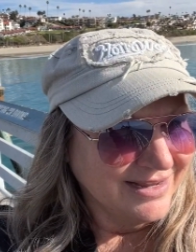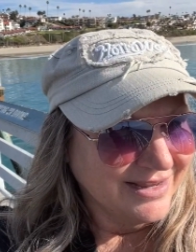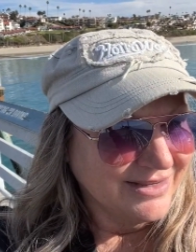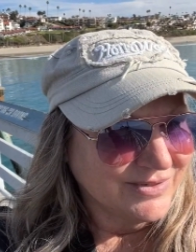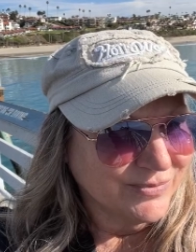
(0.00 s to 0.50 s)

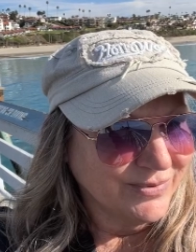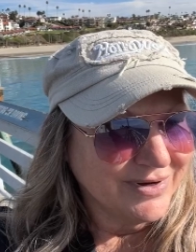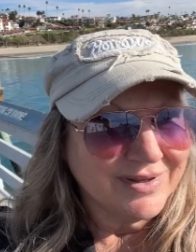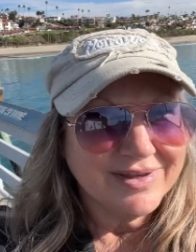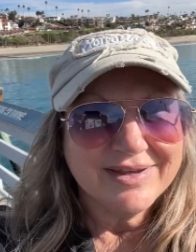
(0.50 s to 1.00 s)
is
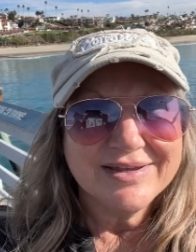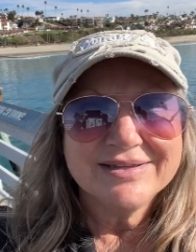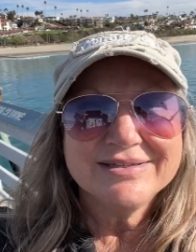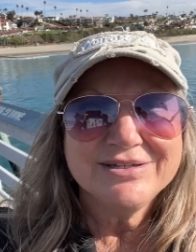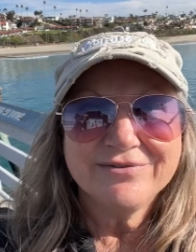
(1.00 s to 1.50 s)
really
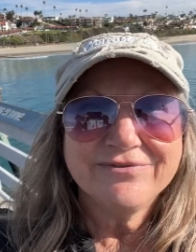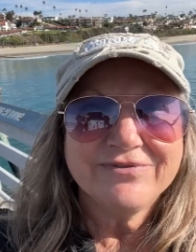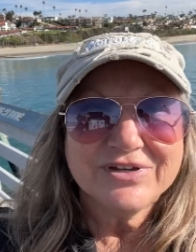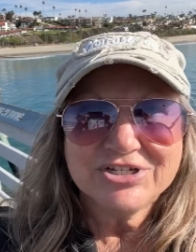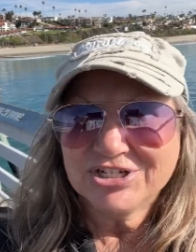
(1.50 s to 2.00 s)
into
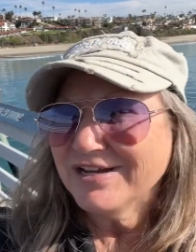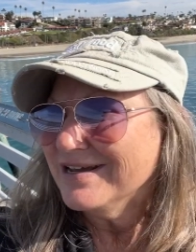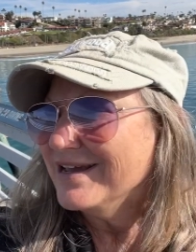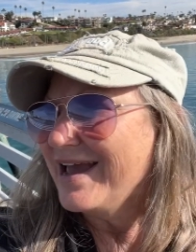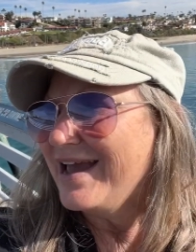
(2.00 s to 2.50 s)

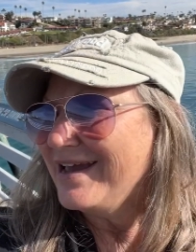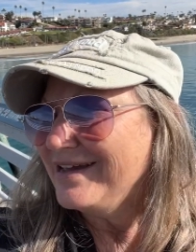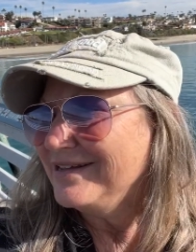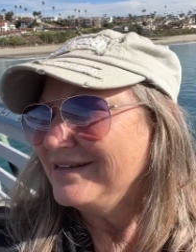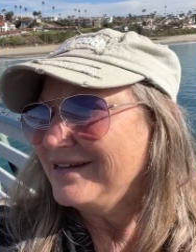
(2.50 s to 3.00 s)
fishing
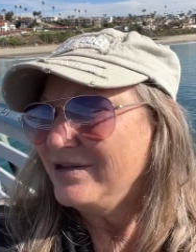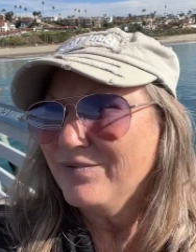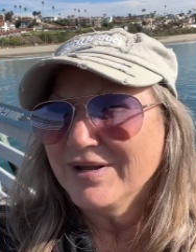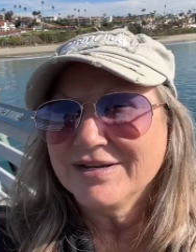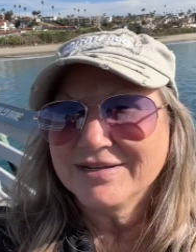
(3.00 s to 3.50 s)
and he wanted